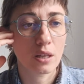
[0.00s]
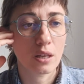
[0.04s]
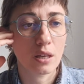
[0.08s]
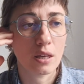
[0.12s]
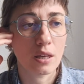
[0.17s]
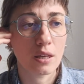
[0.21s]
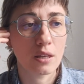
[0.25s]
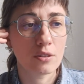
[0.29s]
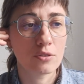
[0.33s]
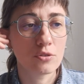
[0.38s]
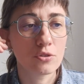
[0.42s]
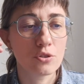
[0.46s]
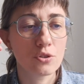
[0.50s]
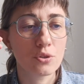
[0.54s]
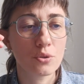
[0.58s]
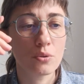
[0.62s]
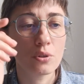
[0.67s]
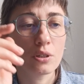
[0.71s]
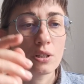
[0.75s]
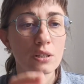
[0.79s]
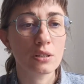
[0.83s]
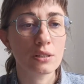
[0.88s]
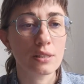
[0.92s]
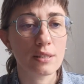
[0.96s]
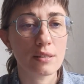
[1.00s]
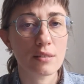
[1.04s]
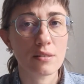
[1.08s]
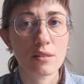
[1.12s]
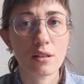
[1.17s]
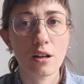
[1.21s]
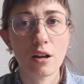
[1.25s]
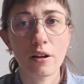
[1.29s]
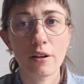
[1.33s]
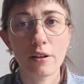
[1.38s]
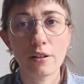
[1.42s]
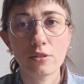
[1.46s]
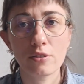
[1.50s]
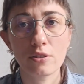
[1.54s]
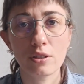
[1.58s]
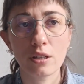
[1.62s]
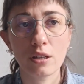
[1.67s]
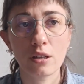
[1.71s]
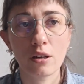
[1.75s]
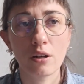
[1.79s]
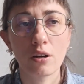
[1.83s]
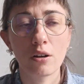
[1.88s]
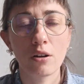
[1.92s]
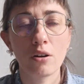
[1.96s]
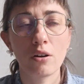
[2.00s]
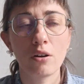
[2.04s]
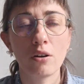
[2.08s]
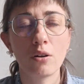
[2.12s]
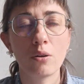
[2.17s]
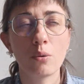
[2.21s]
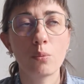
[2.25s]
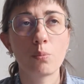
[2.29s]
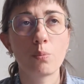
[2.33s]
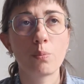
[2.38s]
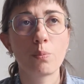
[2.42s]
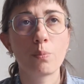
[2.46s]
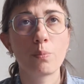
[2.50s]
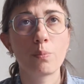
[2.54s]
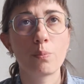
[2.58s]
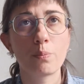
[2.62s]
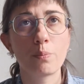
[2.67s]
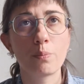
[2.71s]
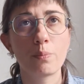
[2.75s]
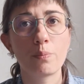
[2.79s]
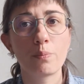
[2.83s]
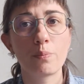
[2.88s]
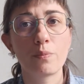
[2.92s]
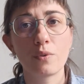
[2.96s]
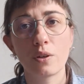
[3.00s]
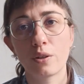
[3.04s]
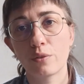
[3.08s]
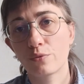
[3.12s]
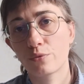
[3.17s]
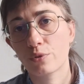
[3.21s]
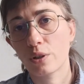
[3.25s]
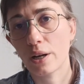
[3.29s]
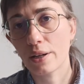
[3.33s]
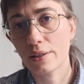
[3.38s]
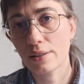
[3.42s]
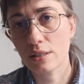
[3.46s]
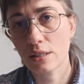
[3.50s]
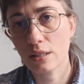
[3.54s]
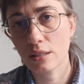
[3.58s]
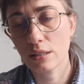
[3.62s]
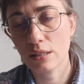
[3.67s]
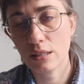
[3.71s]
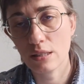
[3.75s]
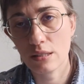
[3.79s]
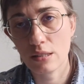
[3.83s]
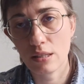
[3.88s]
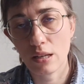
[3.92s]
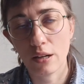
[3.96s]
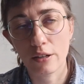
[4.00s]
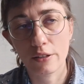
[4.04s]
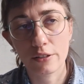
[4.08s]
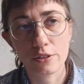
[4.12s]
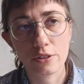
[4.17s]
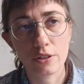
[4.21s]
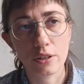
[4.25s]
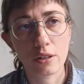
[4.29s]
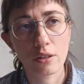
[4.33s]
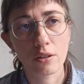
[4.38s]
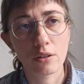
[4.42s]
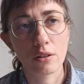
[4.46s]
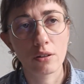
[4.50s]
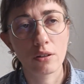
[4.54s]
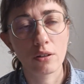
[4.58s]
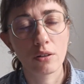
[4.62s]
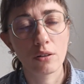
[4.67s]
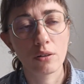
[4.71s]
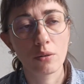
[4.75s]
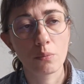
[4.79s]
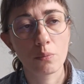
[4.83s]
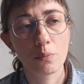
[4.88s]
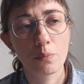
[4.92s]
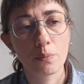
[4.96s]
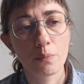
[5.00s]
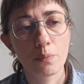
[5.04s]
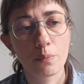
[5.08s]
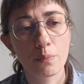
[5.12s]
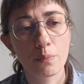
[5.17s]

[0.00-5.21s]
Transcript: in doing this article and writing this article